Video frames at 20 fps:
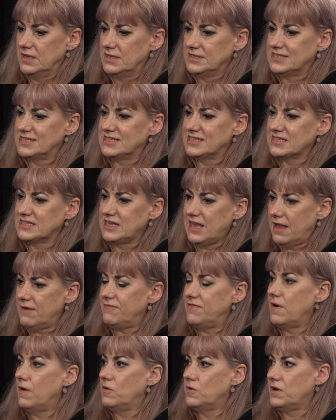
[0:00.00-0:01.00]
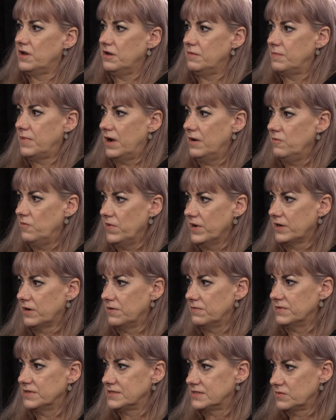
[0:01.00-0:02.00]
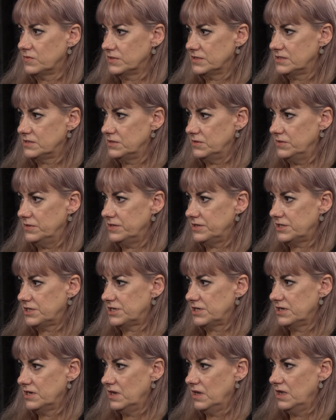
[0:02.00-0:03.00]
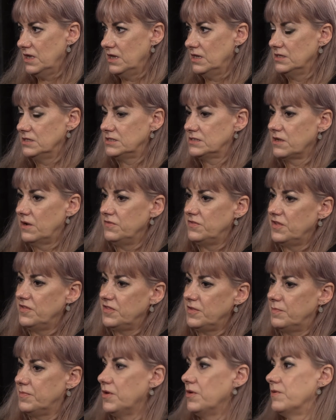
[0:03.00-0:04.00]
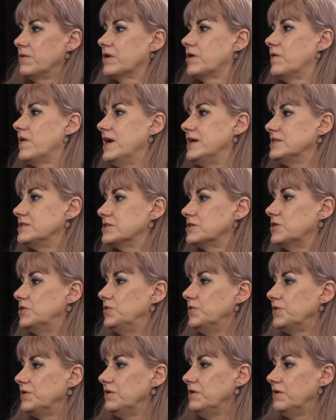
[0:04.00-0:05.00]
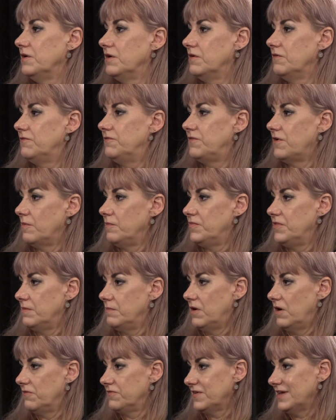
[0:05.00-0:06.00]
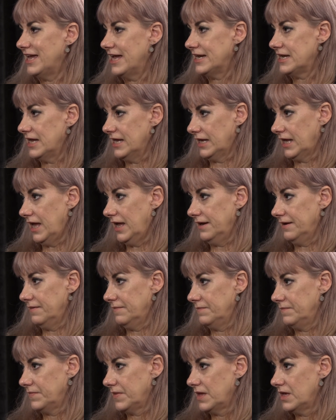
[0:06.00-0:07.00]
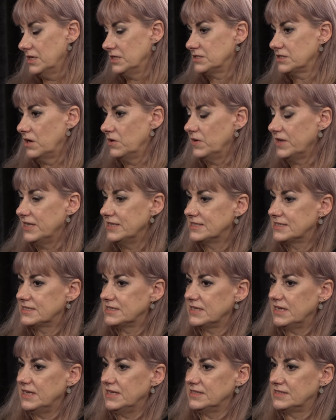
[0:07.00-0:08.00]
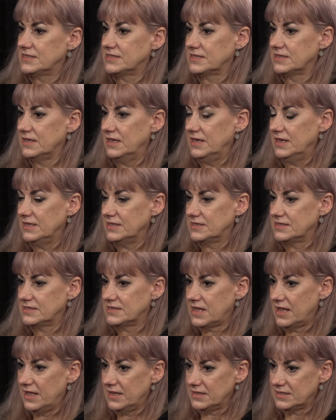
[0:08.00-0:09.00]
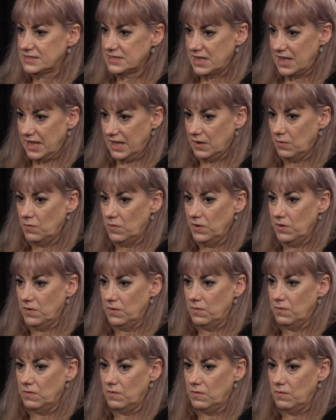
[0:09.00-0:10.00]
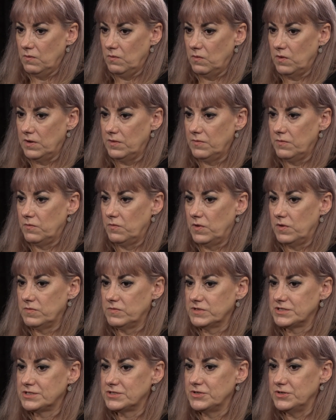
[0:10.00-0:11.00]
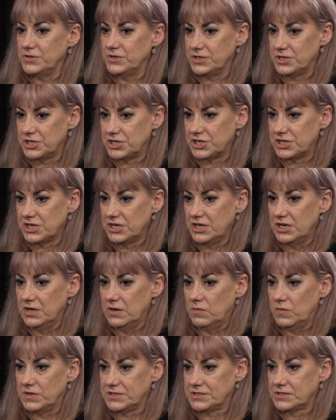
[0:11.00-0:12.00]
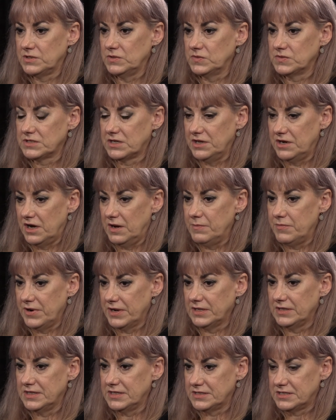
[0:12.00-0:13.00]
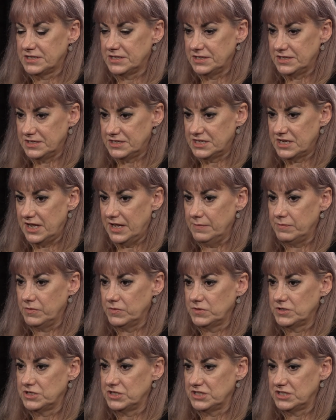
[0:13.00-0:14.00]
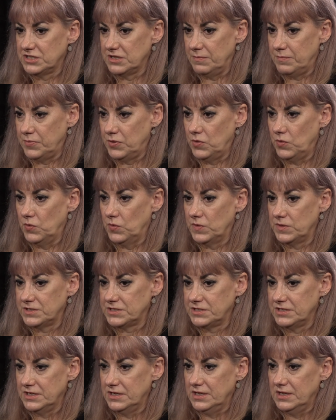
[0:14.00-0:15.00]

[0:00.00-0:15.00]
scaffolded by rigorous research so that the bureaucrats couldn't fob them off yet again. So it's, it's, it's saying, well, what, what research, what skills can I bring the, to the table to support